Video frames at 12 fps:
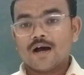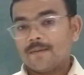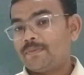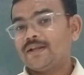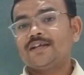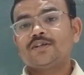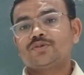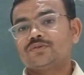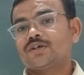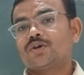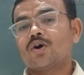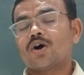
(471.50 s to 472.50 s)
appealing to
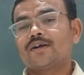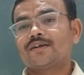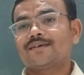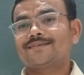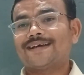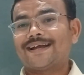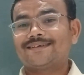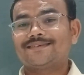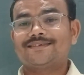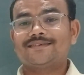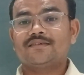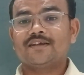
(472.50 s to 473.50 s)
the God
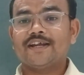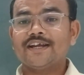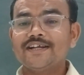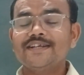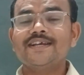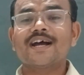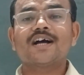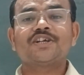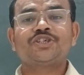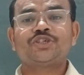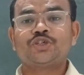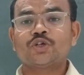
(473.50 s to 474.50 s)
that India
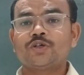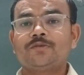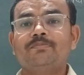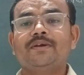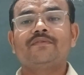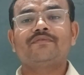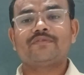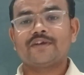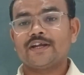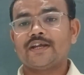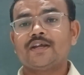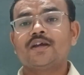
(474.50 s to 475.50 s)
should be
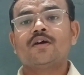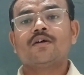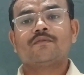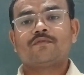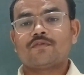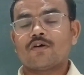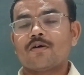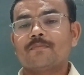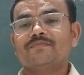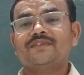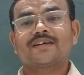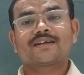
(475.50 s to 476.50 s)
free
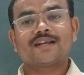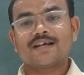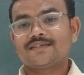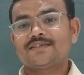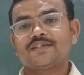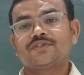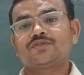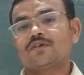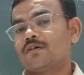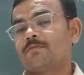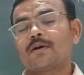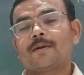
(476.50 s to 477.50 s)
from the clutches
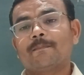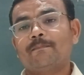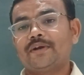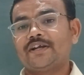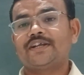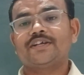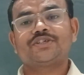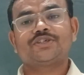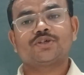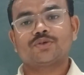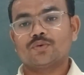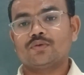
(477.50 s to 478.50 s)
of
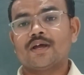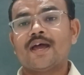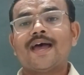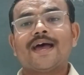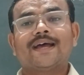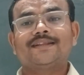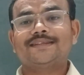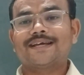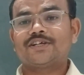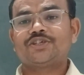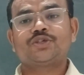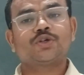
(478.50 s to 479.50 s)
British rule and
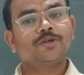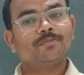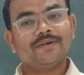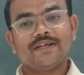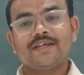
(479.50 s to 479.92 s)
there should